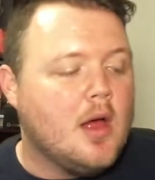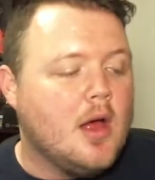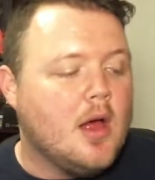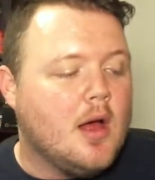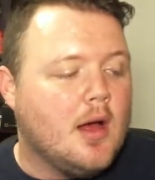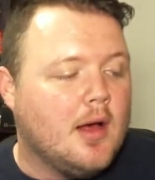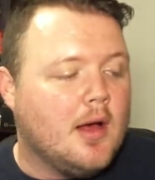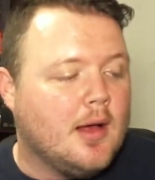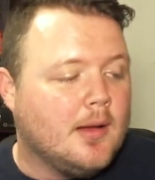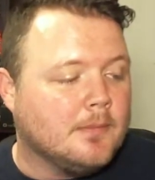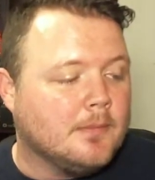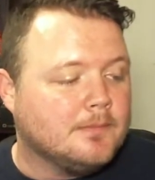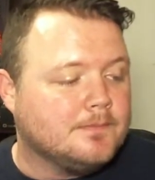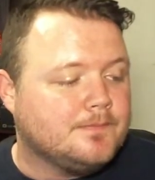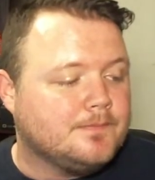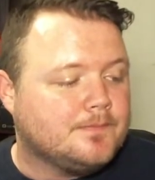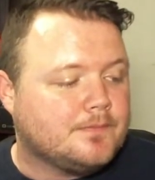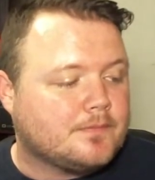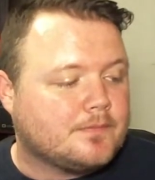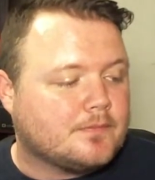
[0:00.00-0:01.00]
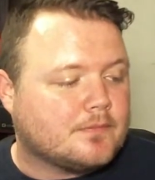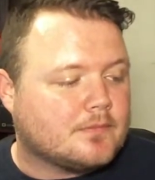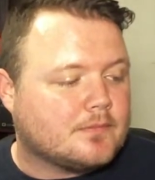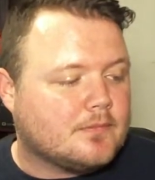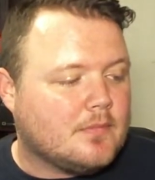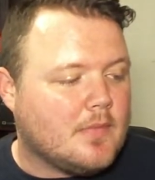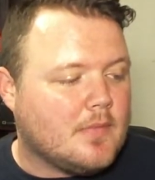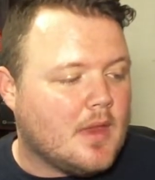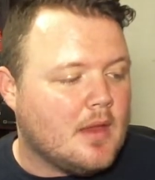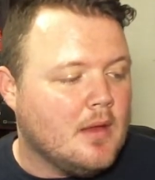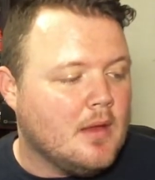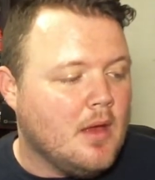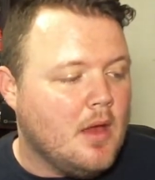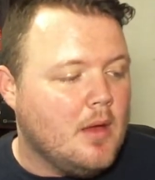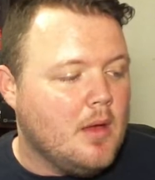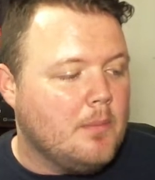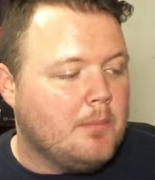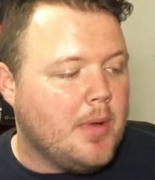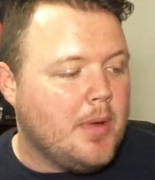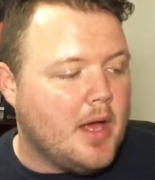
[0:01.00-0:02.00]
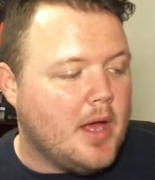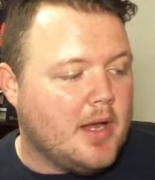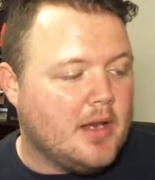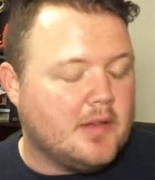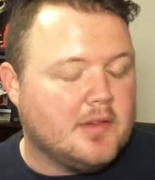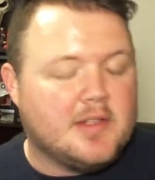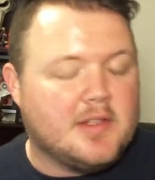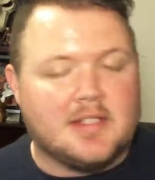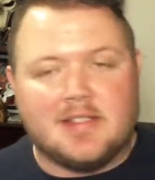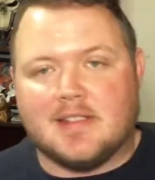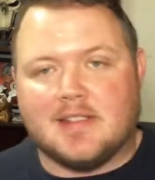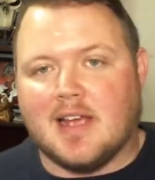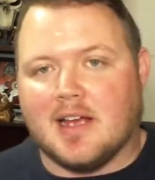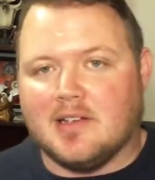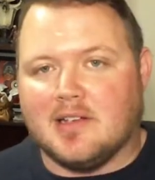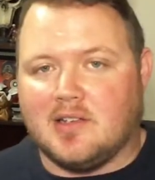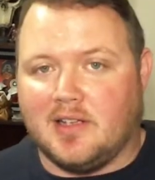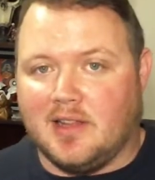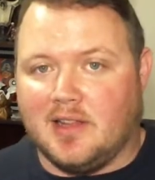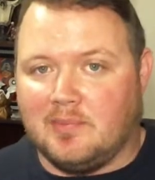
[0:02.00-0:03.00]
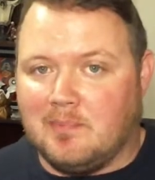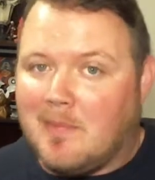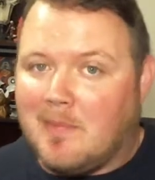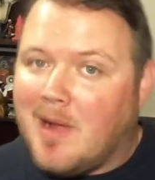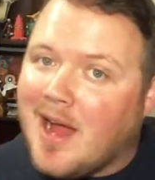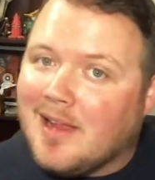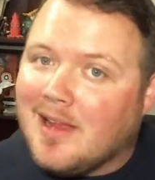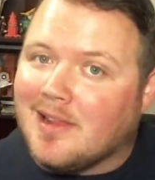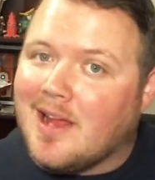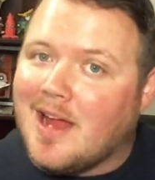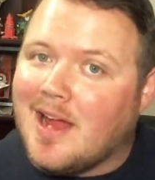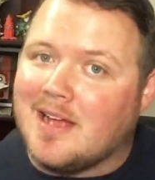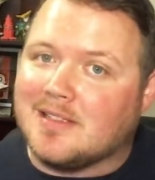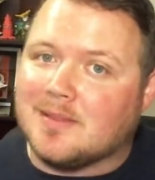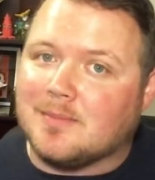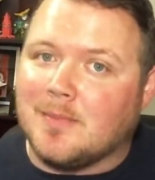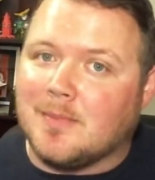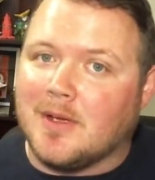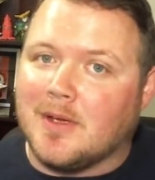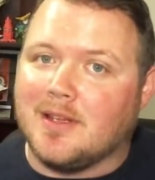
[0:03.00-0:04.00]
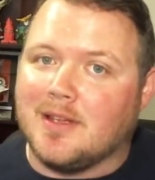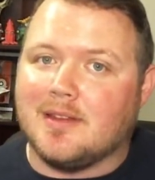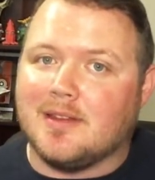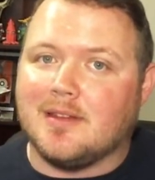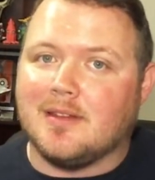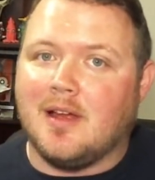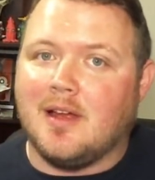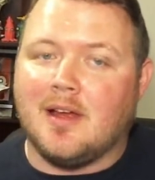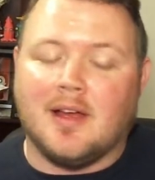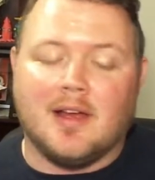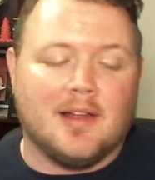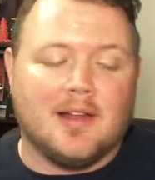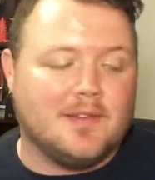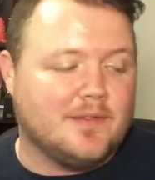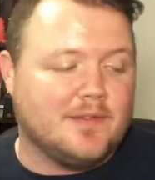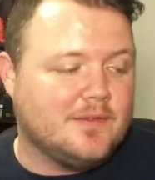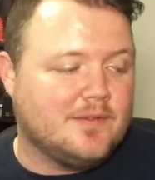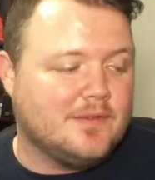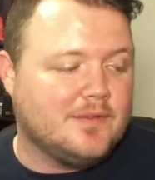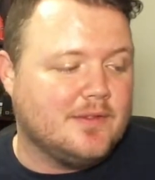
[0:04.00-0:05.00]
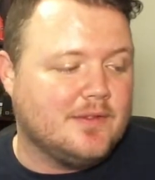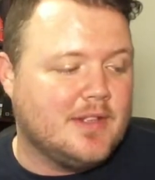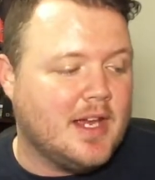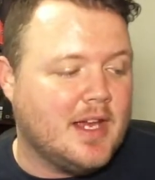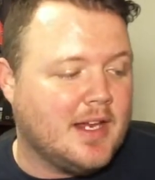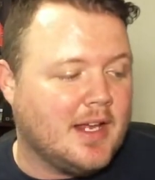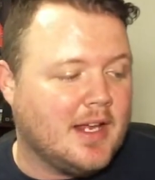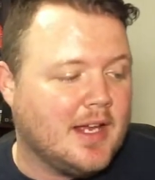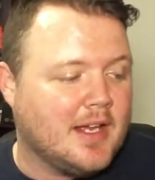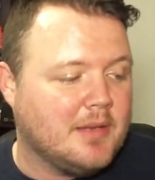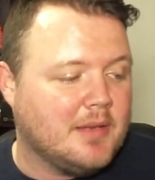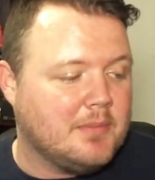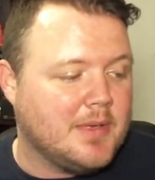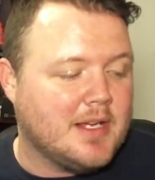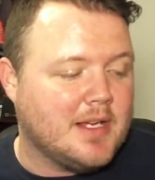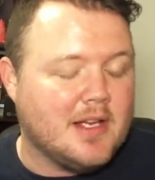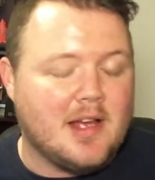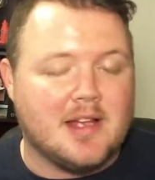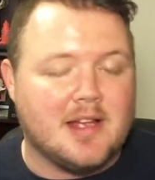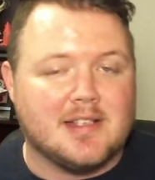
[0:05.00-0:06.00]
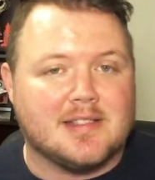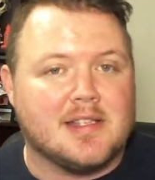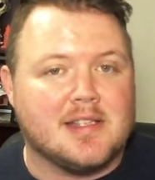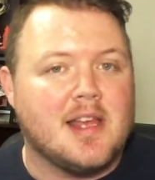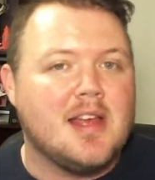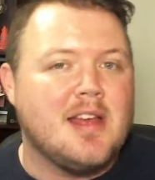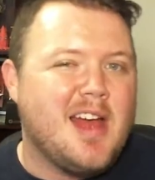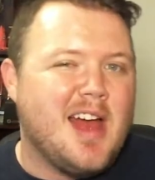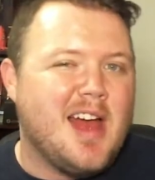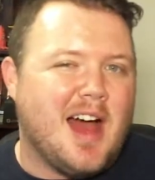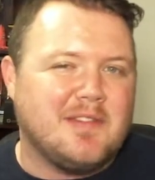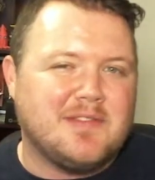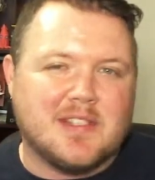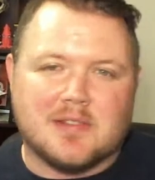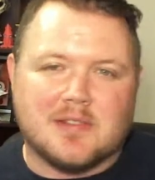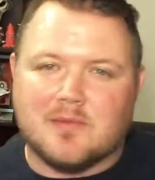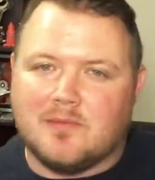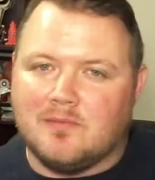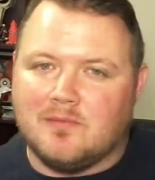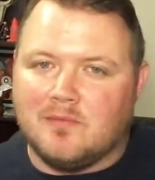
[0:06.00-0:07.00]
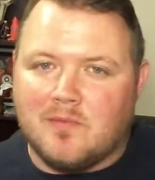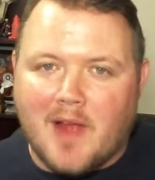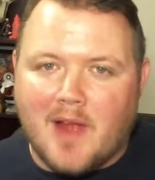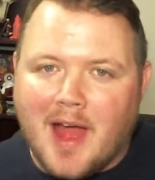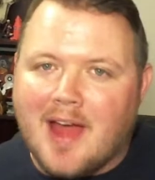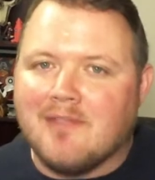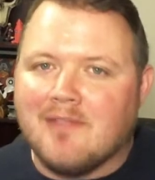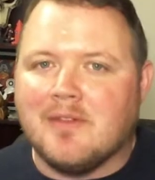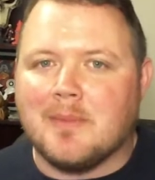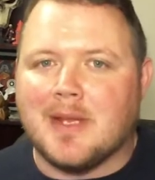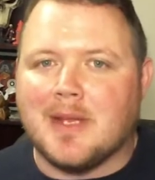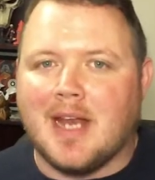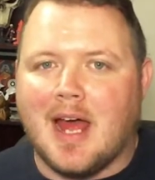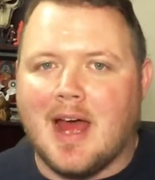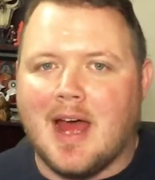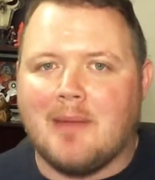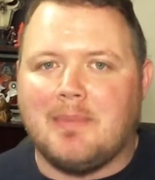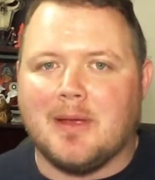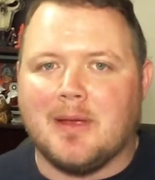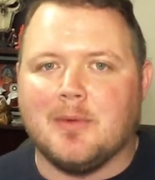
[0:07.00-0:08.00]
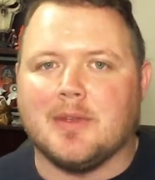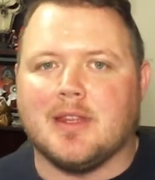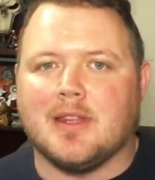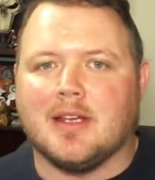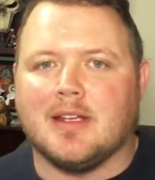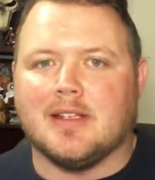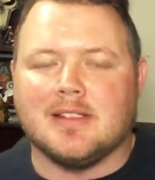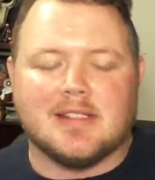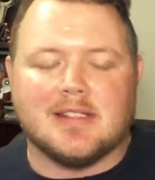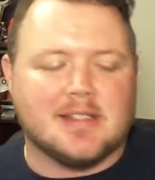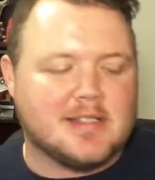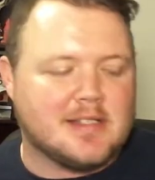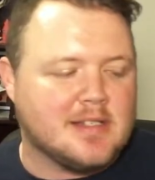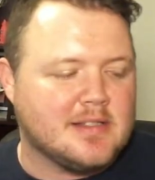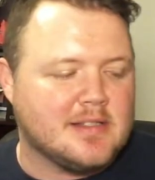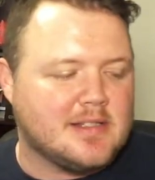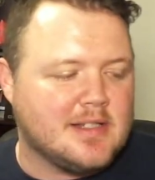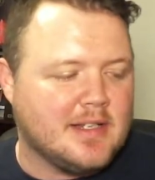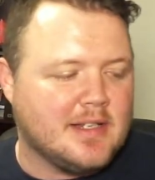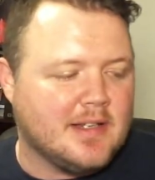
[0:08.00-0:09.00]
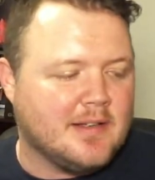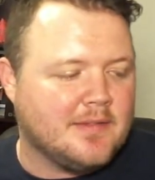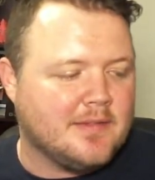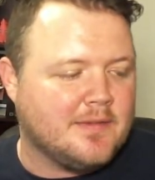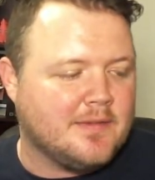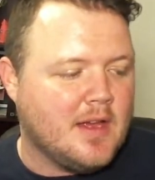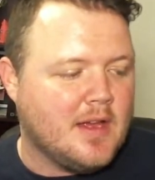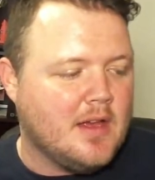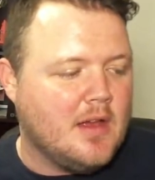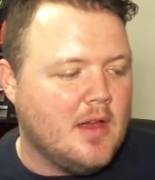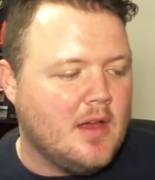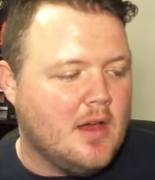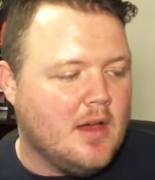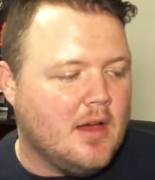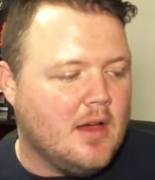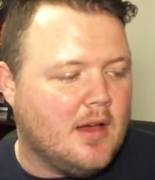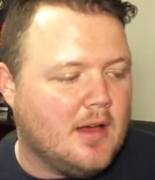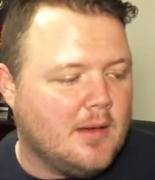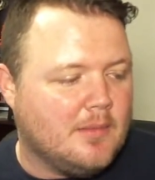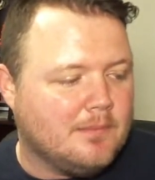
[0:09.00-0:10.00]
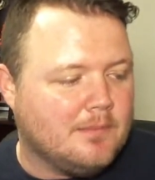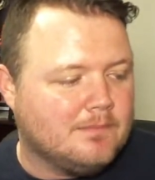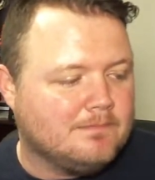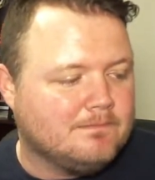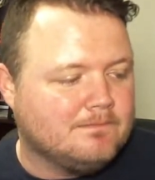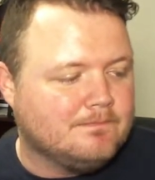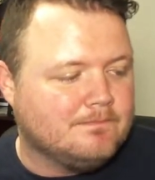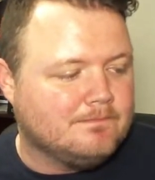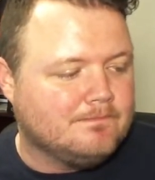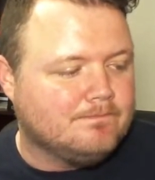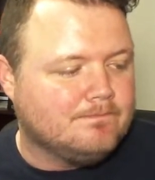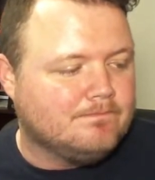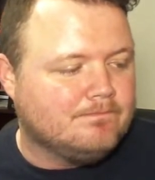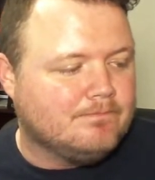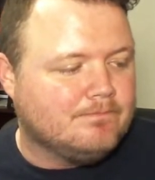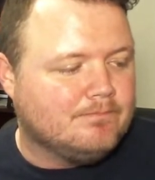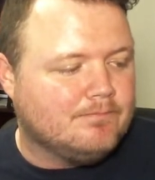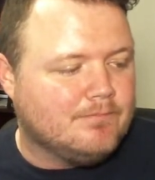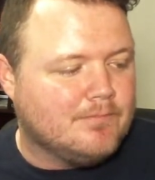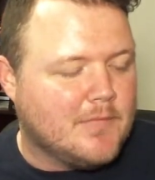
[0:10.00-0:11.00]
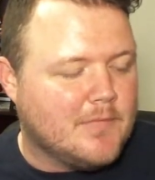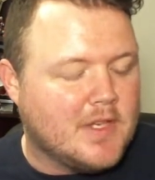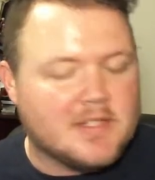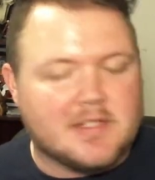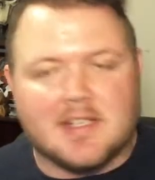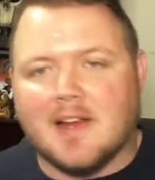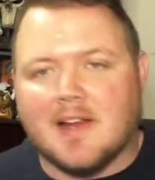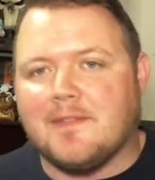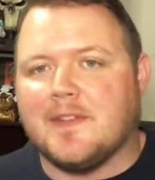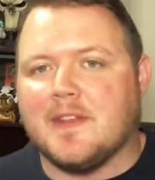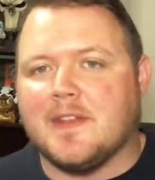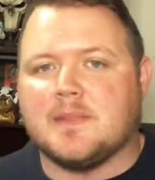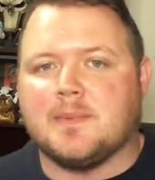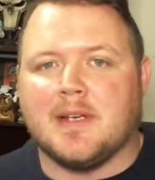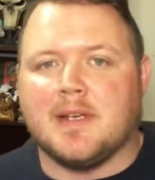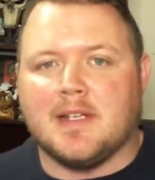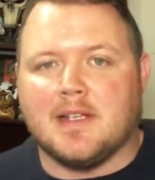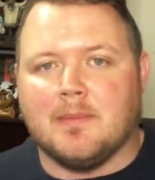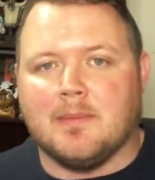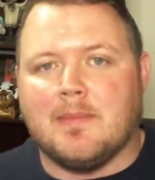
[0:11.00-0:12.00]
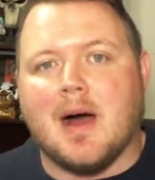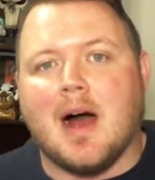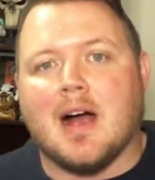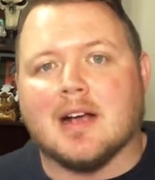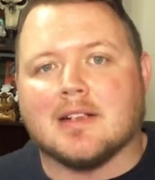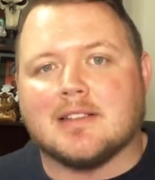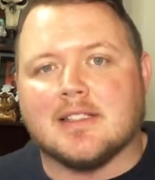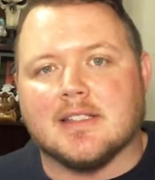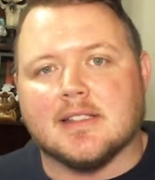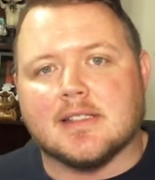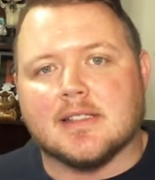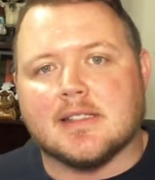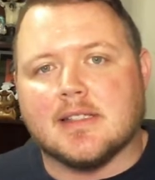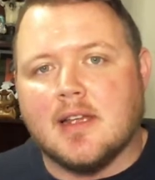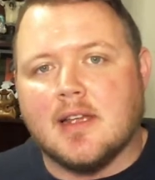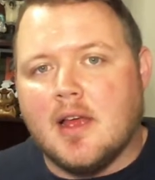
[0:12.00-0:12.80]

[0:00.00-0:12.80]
But this is actually my last month getting it because I just haven't been happy with the consistency of the stuff that's been in the boxes.